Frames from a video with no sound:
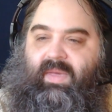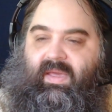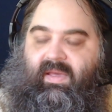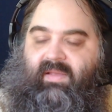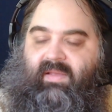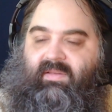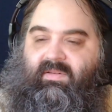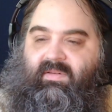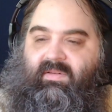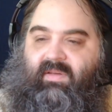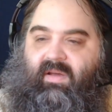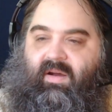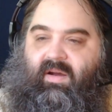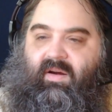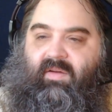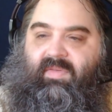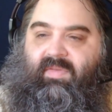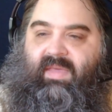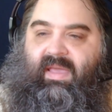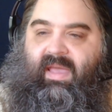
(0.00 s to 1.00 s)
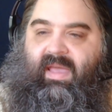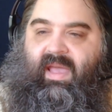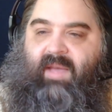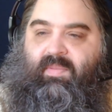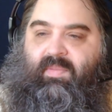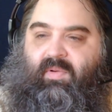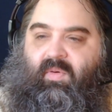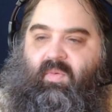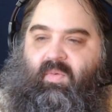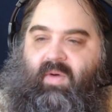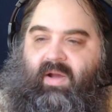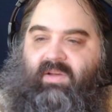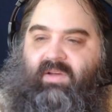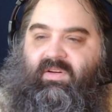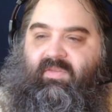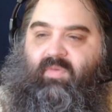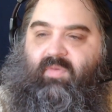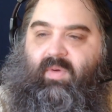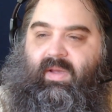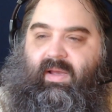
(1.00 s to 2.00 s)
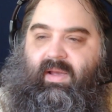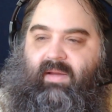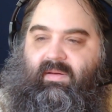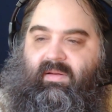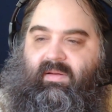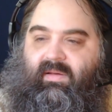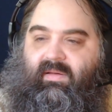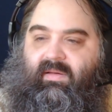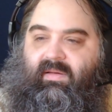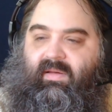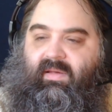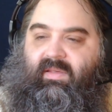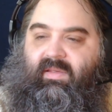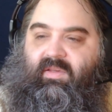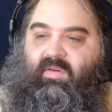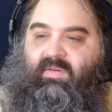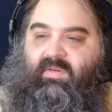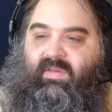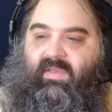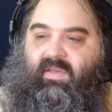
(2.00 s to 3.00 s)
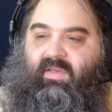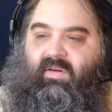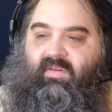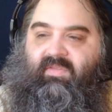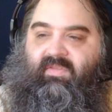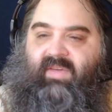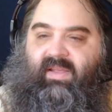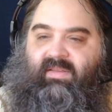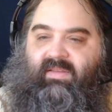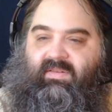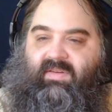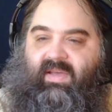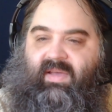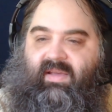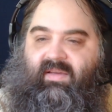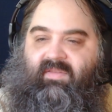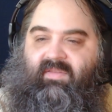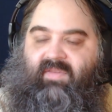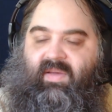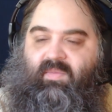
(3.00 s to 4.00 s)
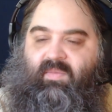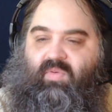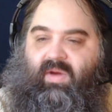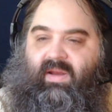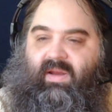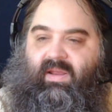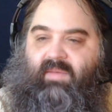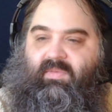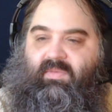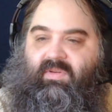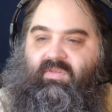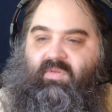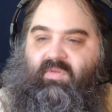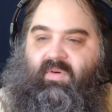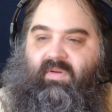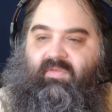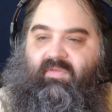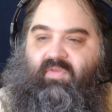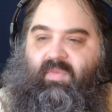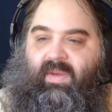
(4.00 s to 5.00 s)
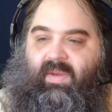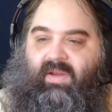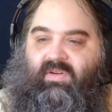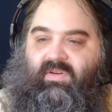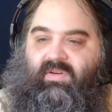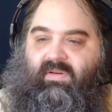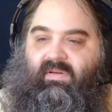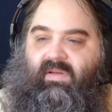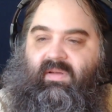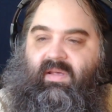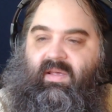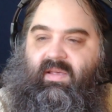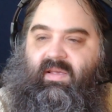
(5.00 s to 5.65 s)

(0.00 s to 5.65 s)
beads are the Apple Watch of Wakanda, using their advanced tech and vibranium to store information,